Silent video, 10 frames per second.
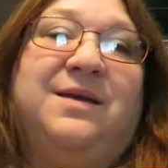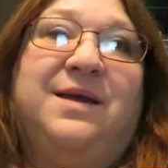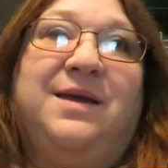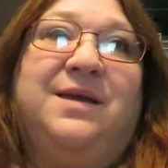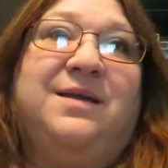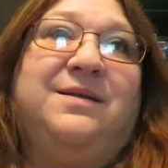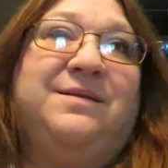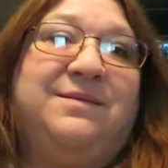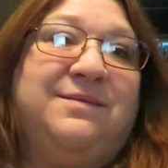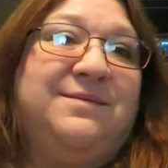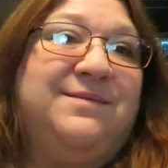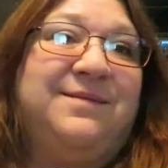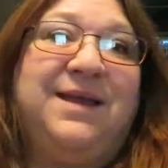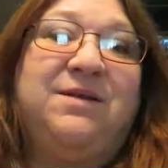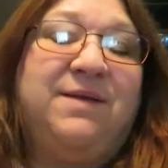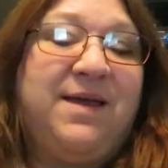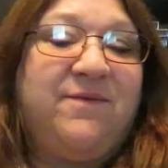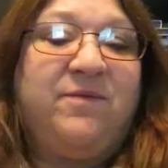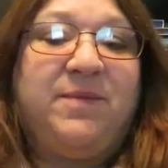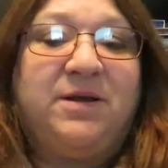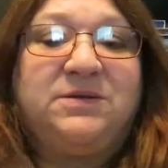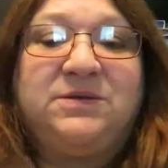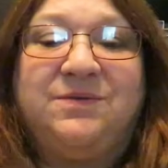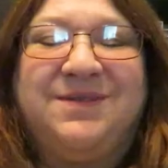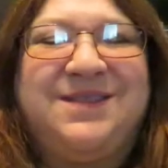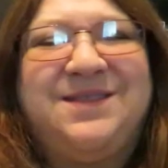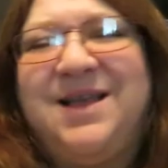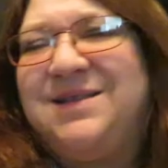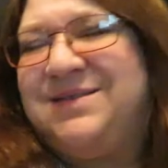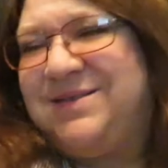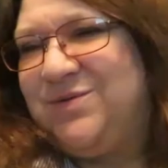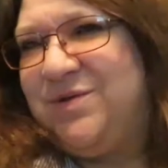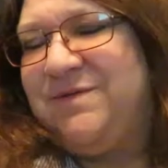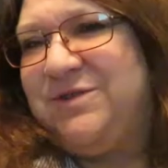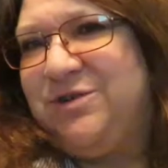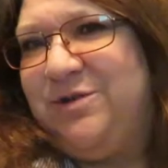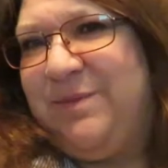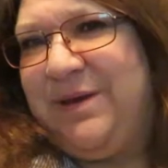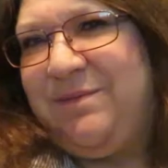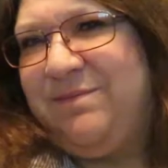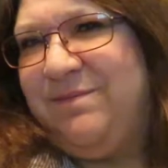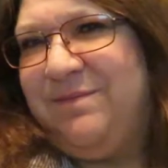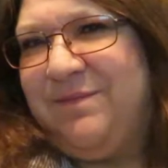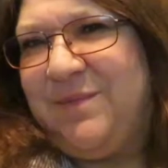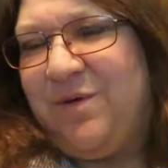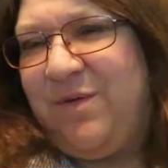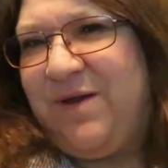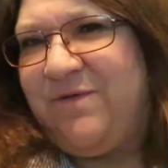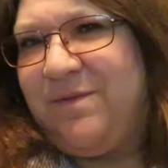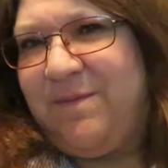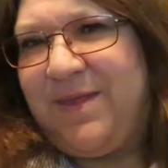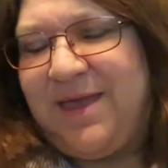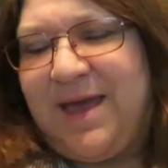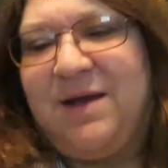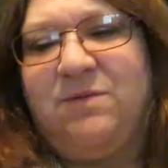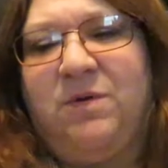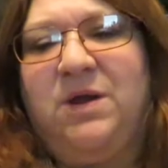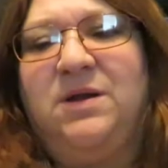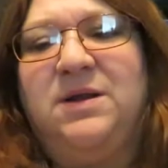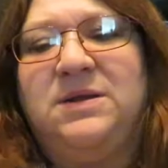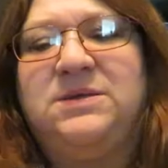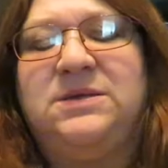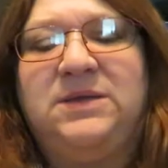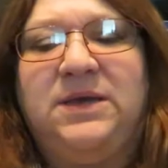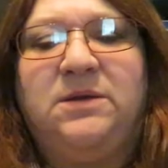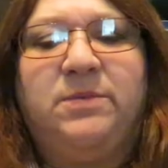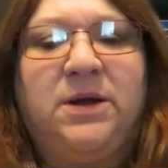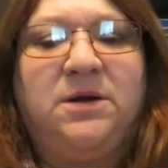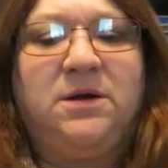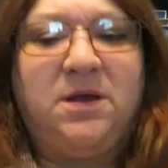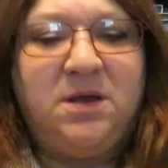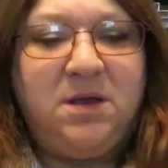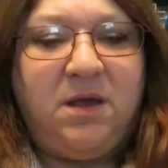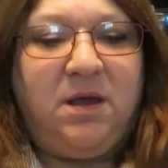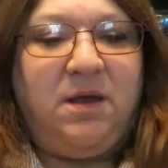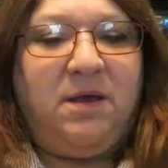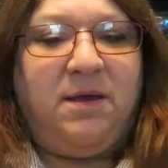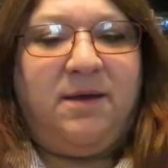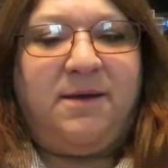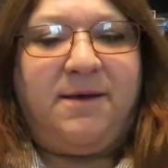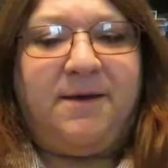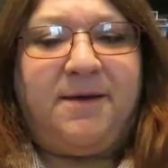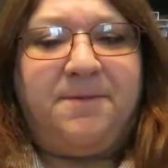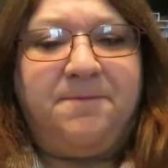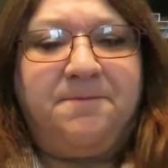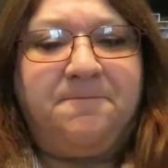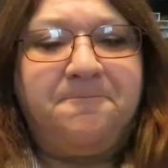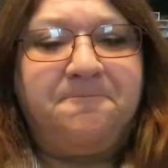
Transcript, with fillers: and they don't have them there. So that sort of turned me away from that one. And it's in Lincoln Park. Um,